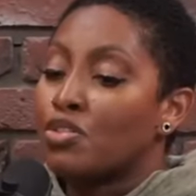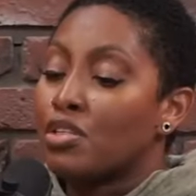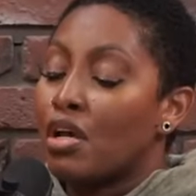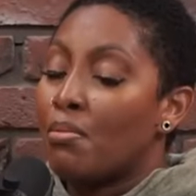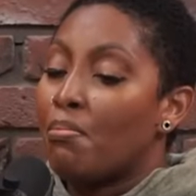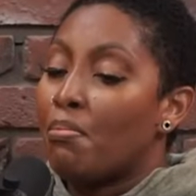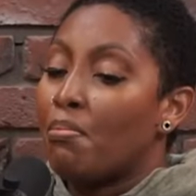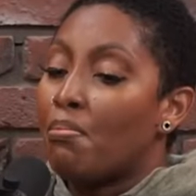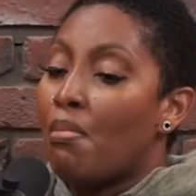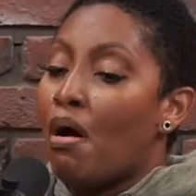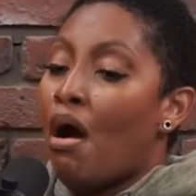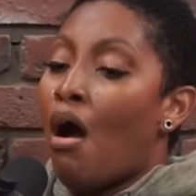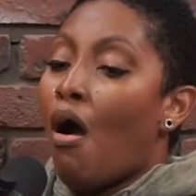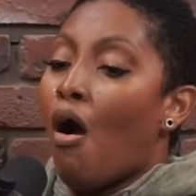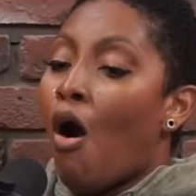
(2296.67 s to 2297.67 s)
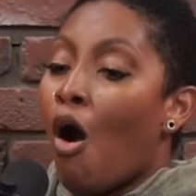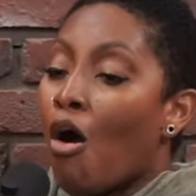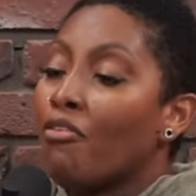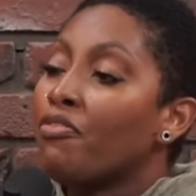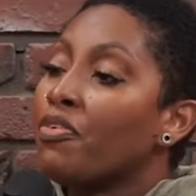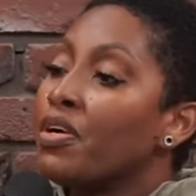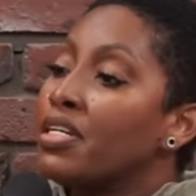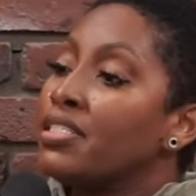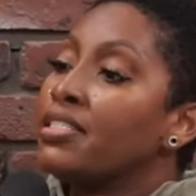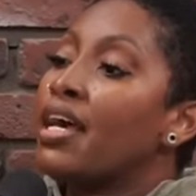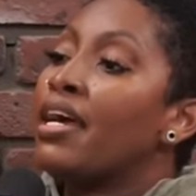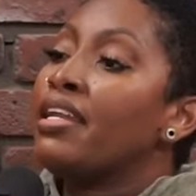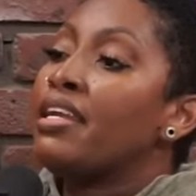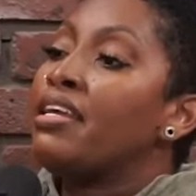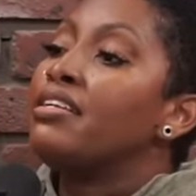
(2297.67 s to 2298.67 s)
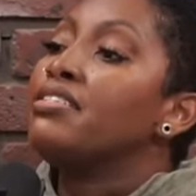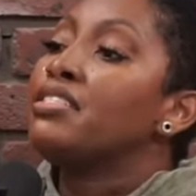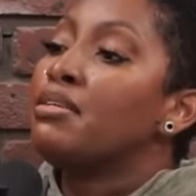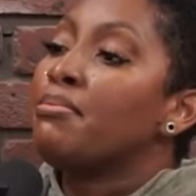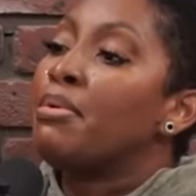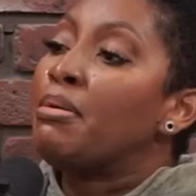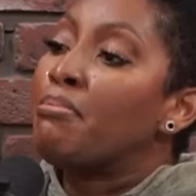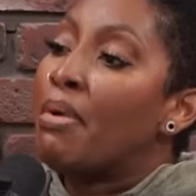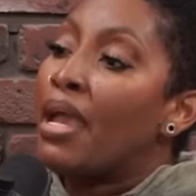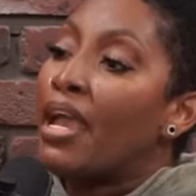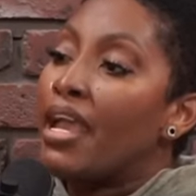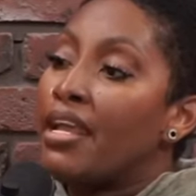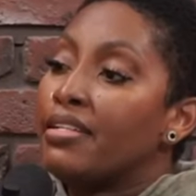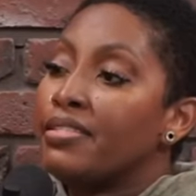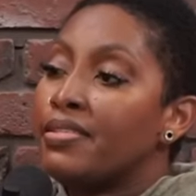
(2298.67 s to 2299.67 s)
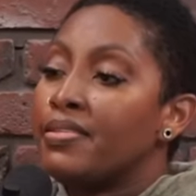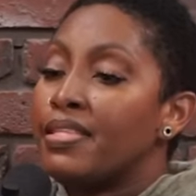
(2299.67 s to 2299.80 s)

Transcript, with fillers: some offerings that needed to be made to